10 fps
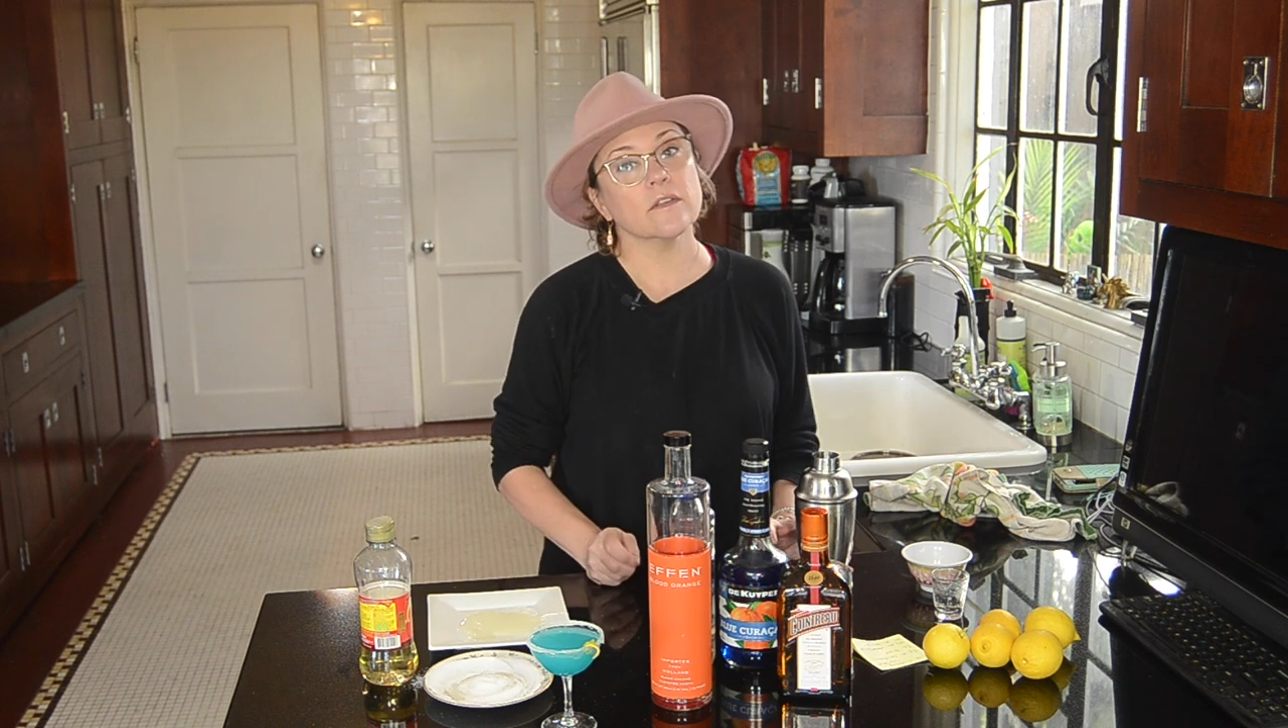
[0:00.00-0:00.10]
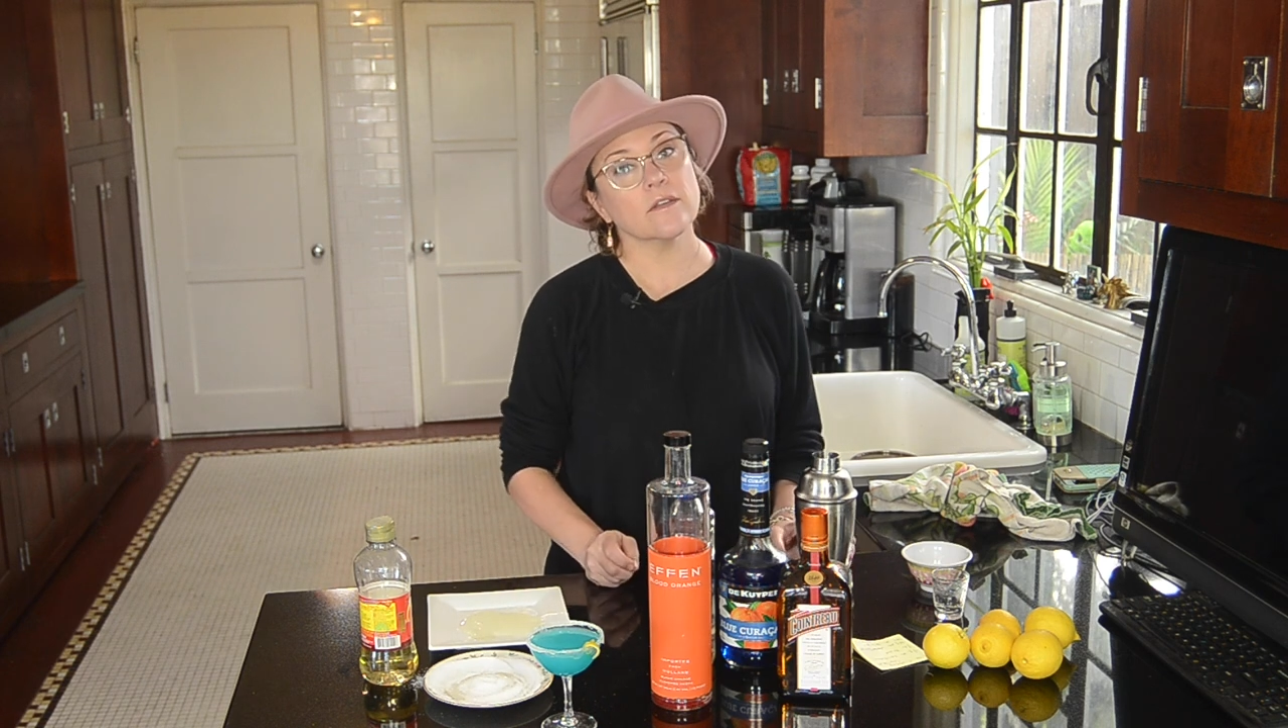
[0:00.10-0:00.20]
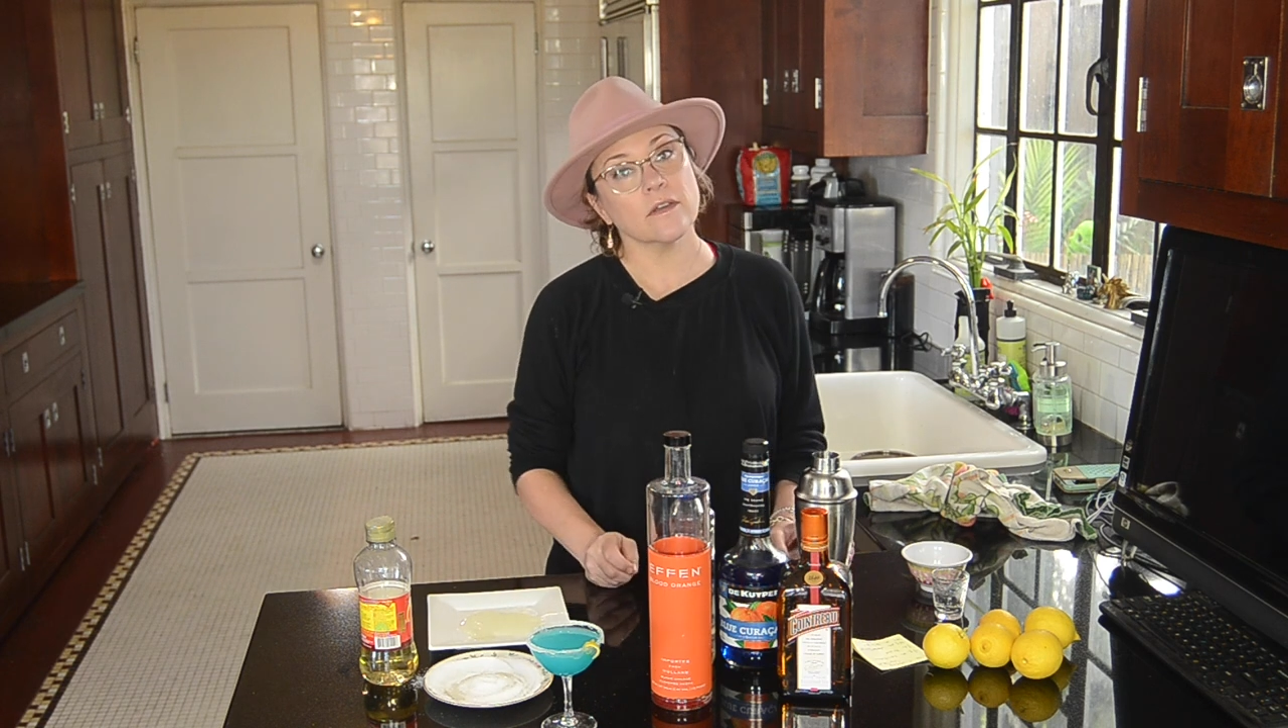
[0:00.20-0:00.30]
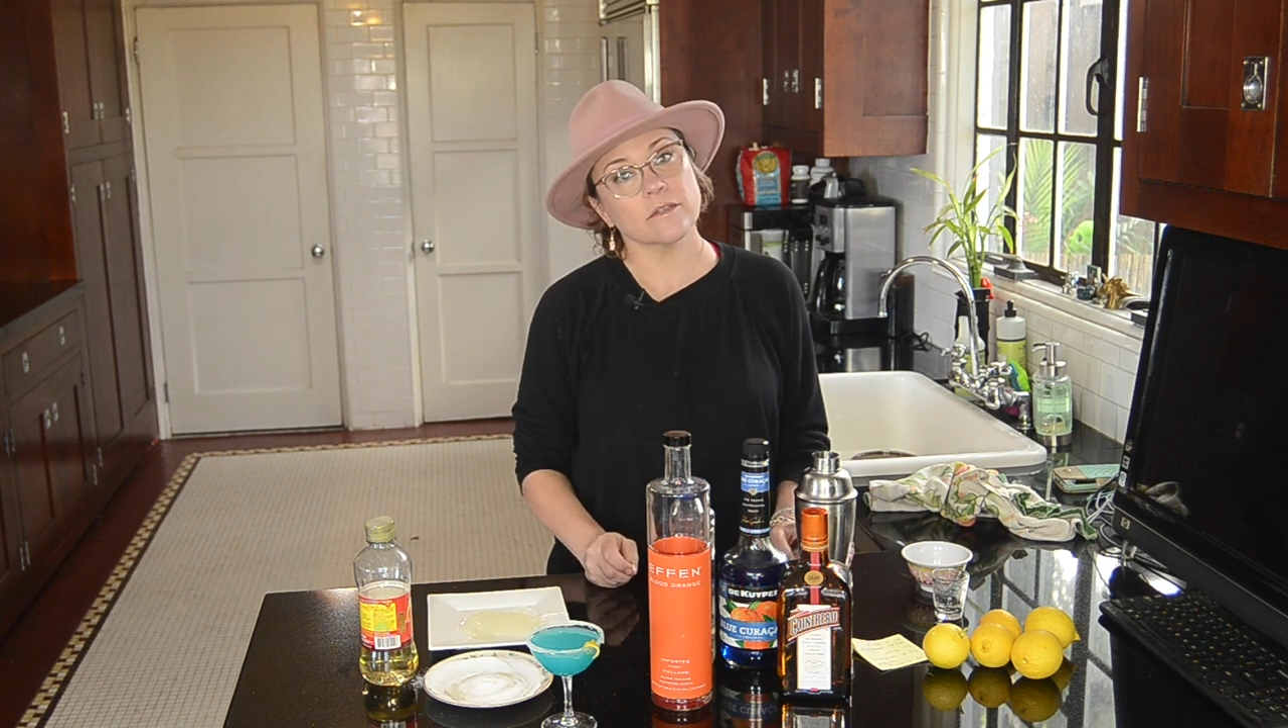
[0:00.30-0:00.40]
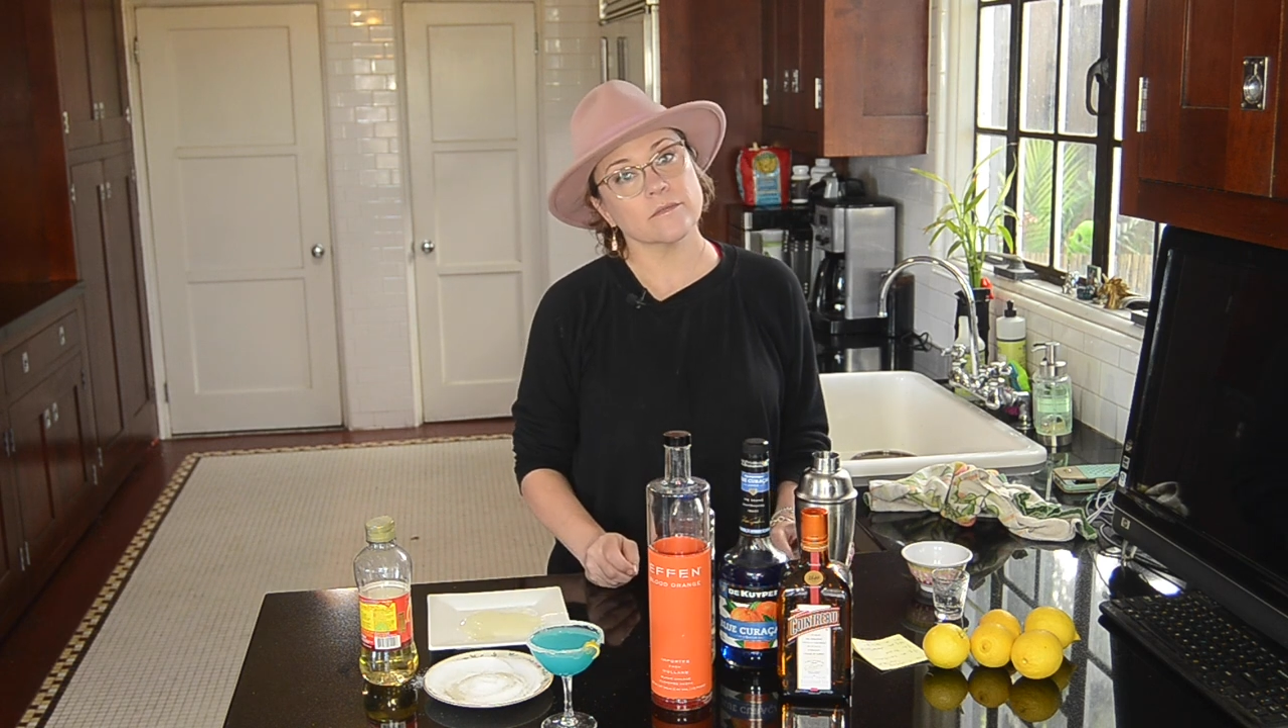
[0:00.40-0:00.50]
that
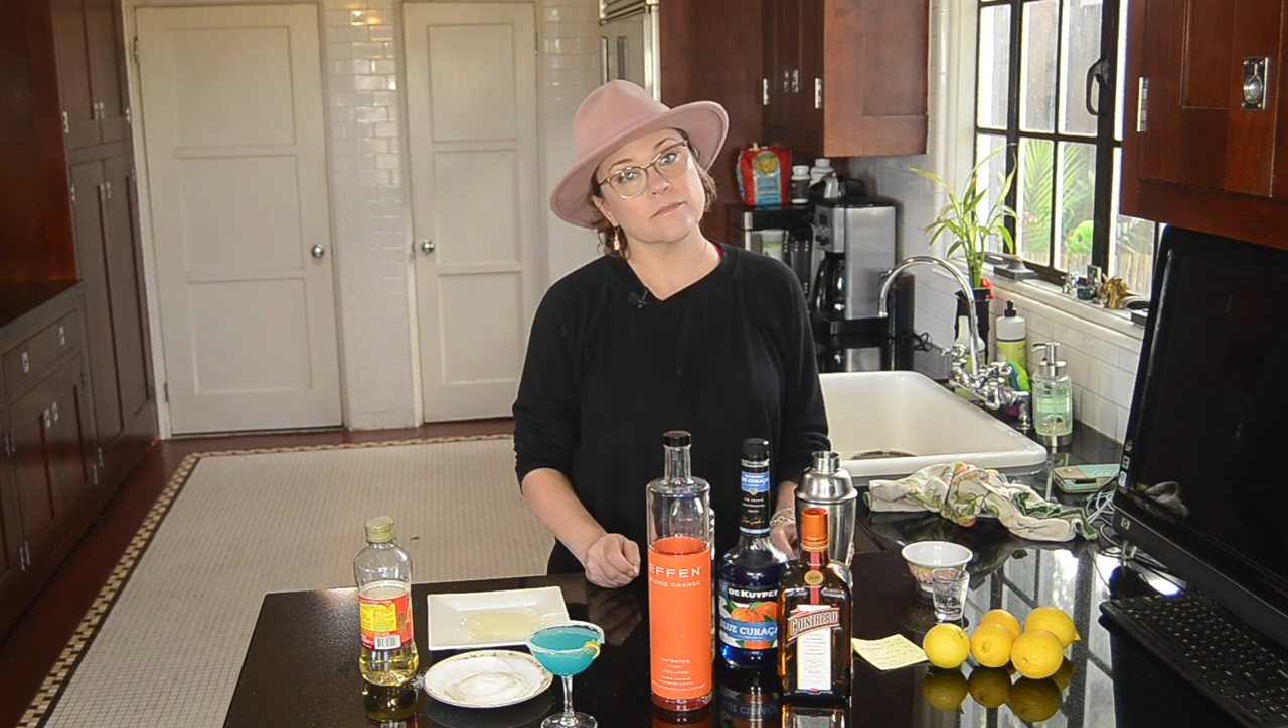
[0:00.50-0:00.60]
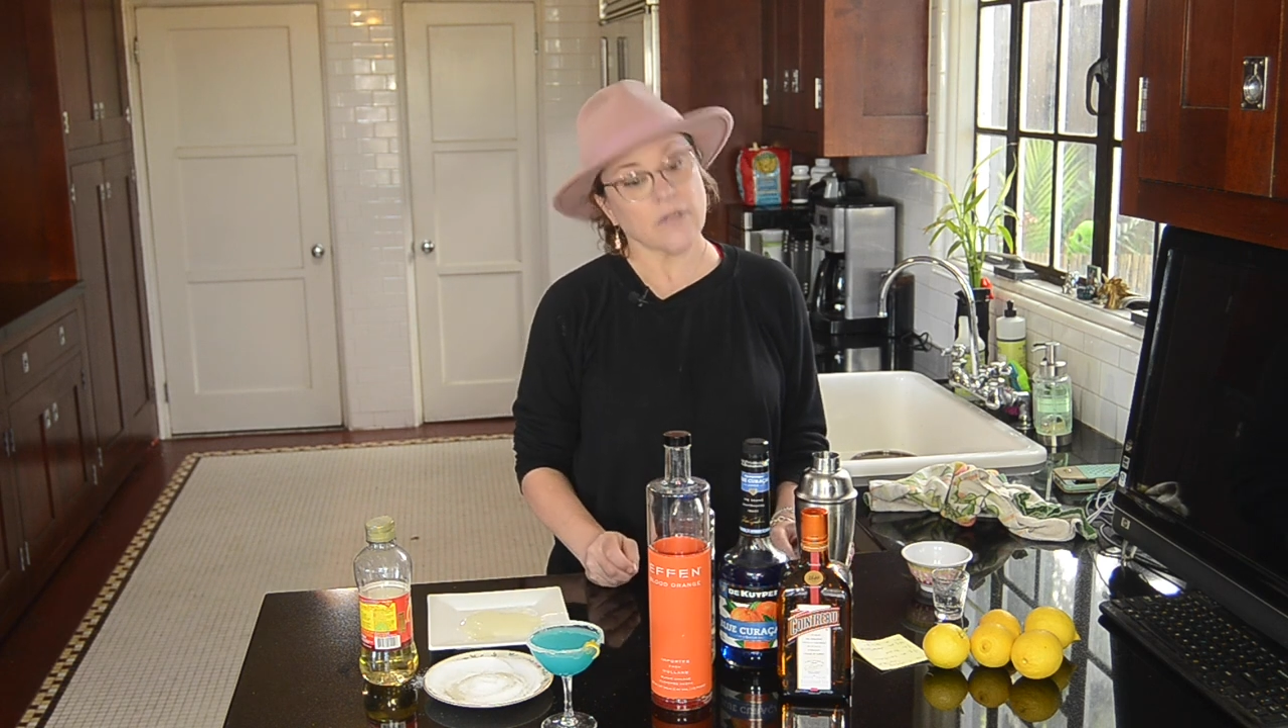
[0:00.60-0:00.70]
is that.